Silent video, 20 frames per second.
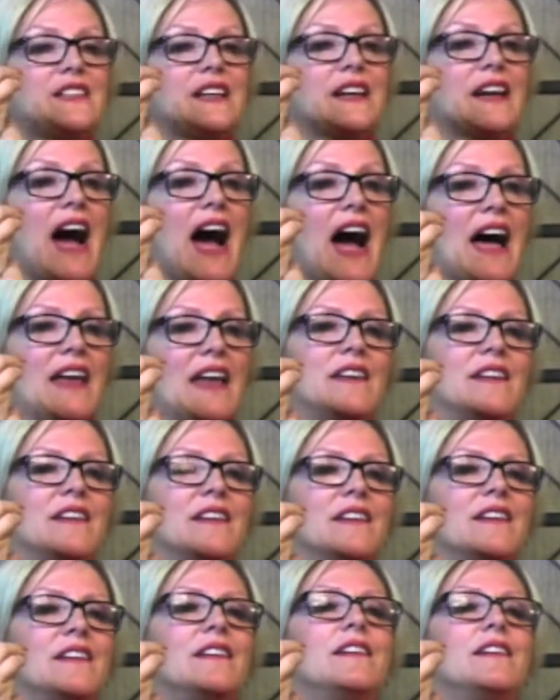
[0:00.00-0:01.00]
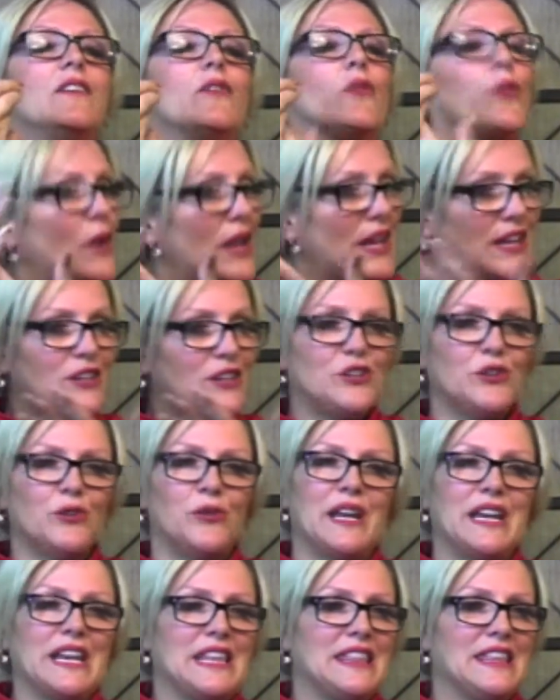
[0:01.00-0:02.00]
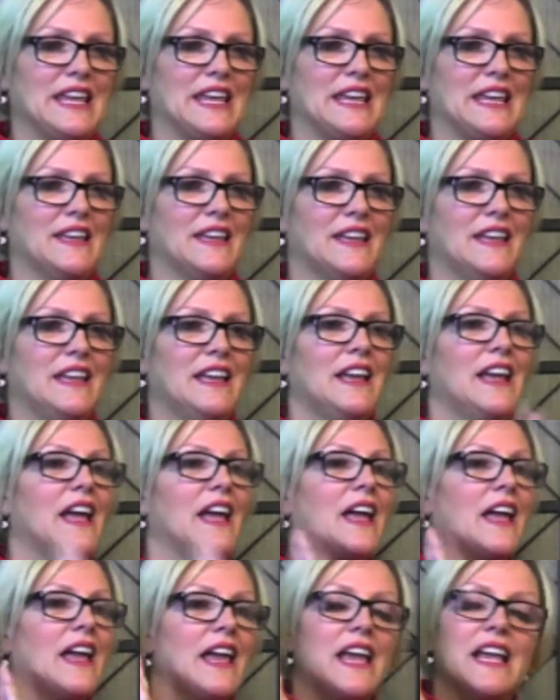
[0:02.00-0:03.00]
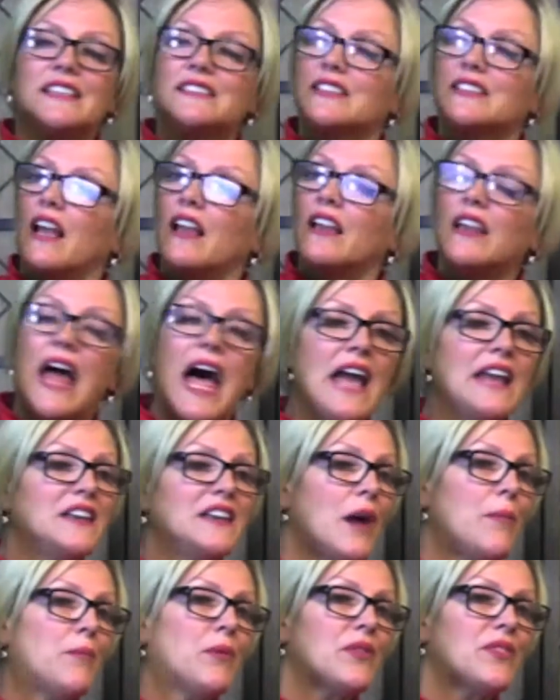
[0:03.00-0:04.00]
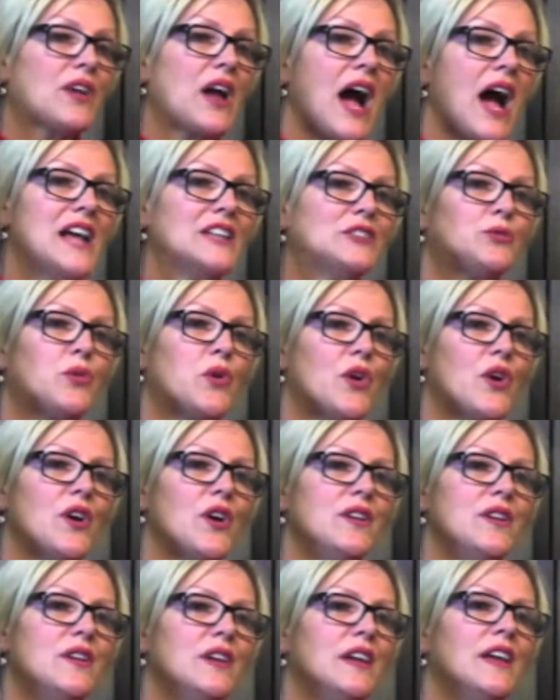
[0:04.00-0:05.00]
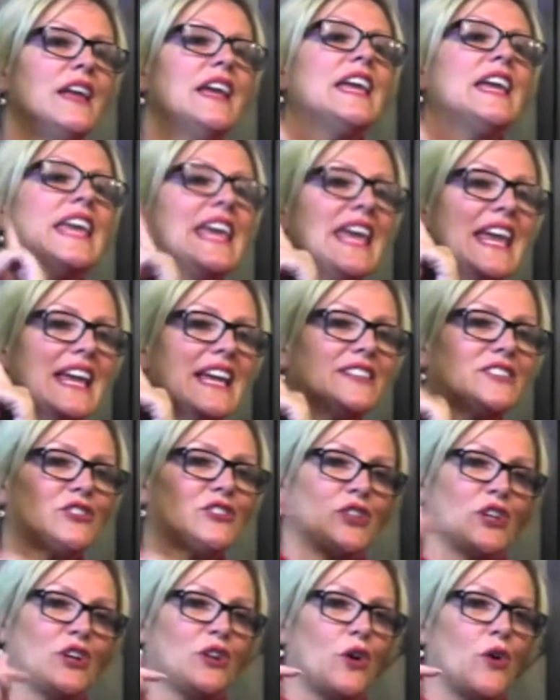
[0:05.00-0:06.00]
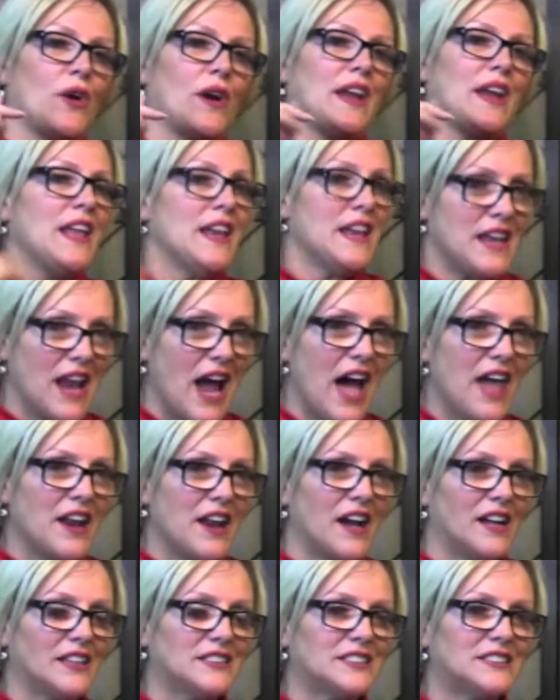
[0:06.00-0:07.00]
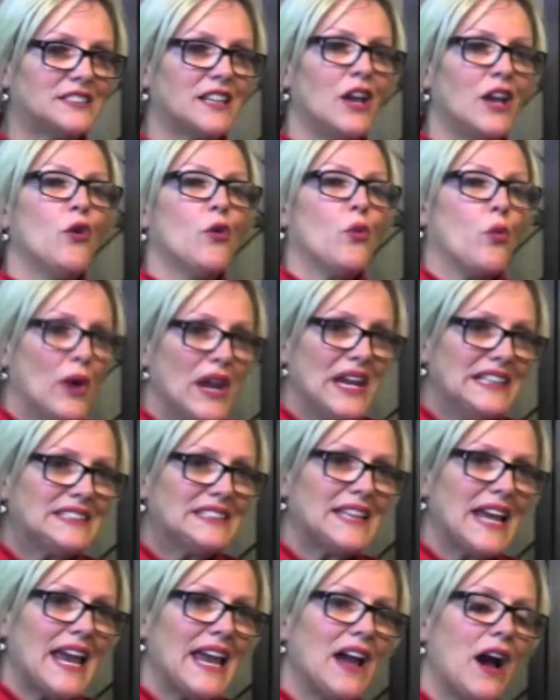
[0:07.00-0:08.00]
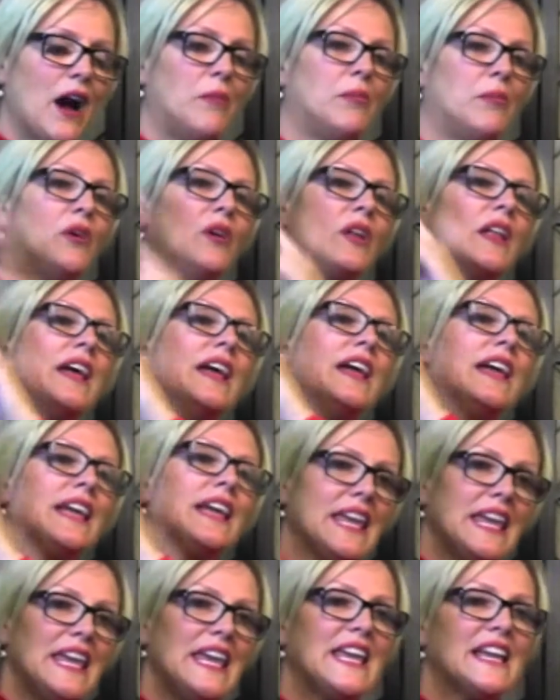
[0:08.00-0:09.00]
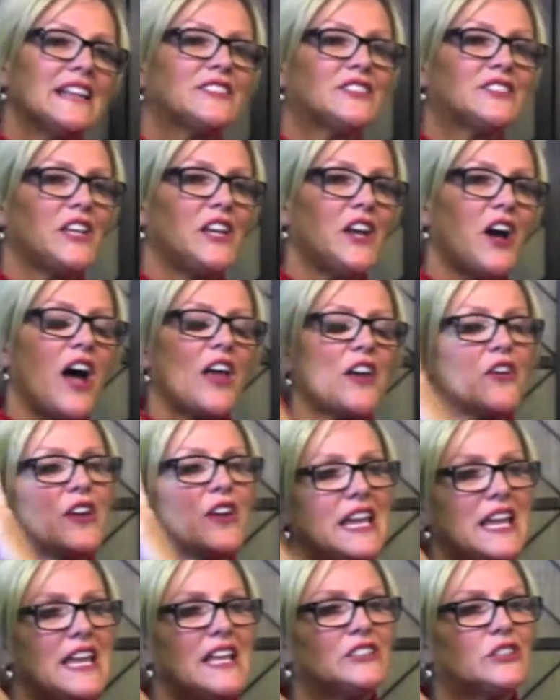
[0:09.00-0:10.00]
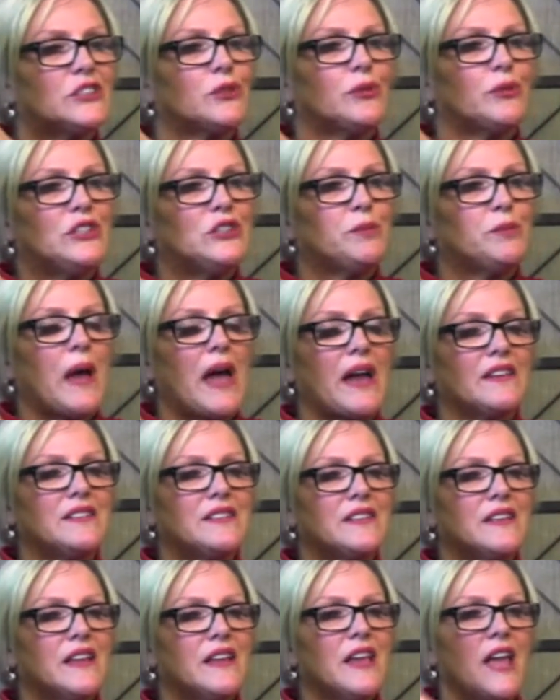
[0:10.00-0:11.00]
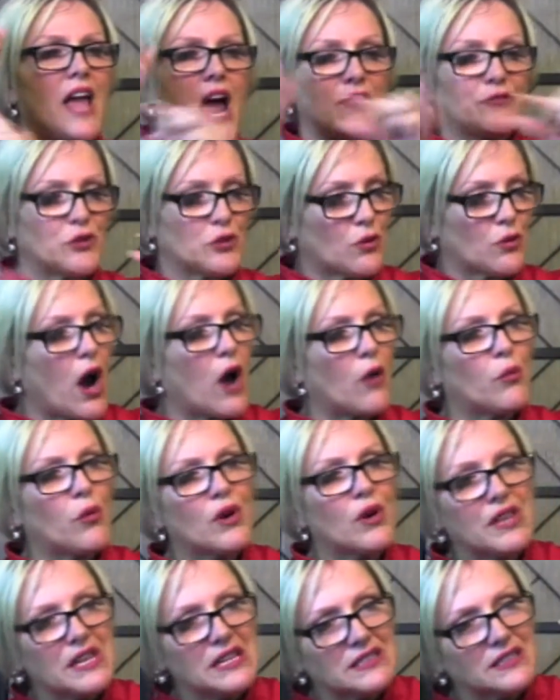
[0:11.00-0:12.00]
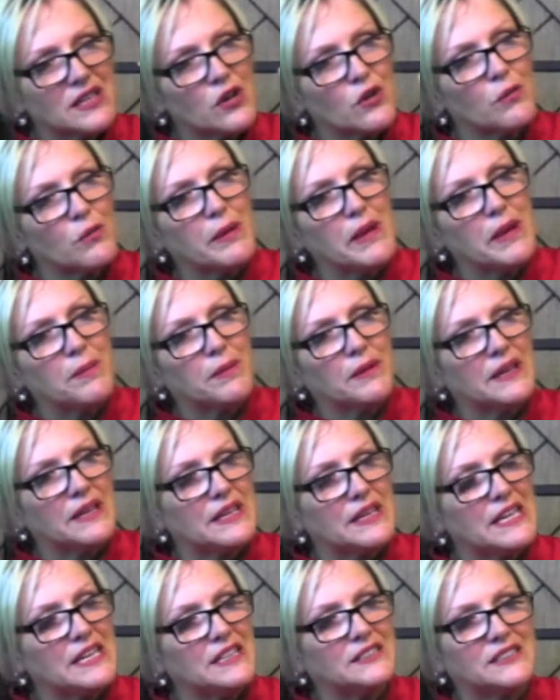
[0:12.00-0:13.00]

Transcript: God, we can do anything. It's aligned up with God's Word, he gets the glory, not us. We stay humble. He gets the honor. He gets the respect. After all, we're these little people, and He's